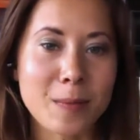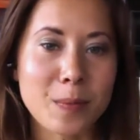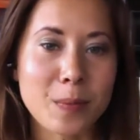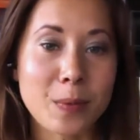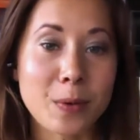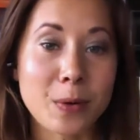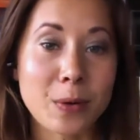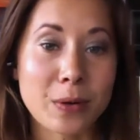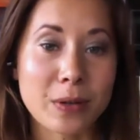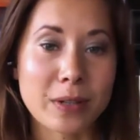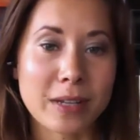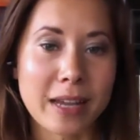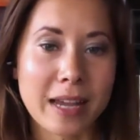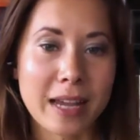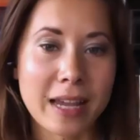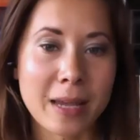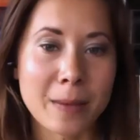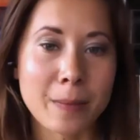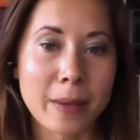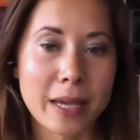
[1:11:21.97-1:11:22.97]
per
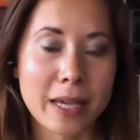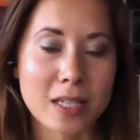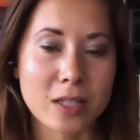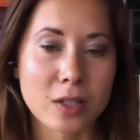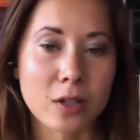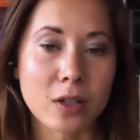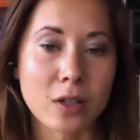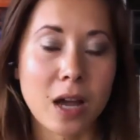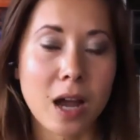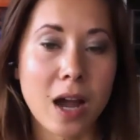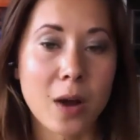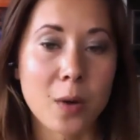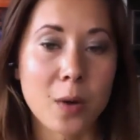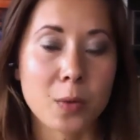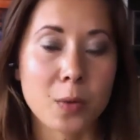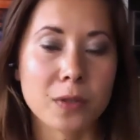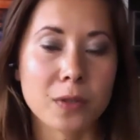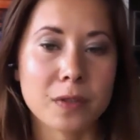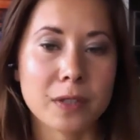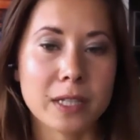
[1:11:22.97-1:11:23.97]
day based on how
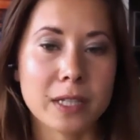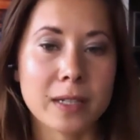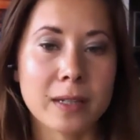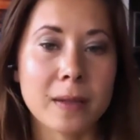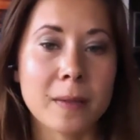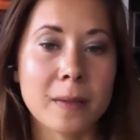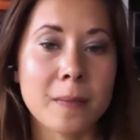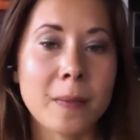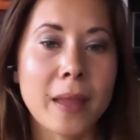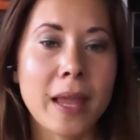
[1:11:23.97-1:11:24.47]
we feel.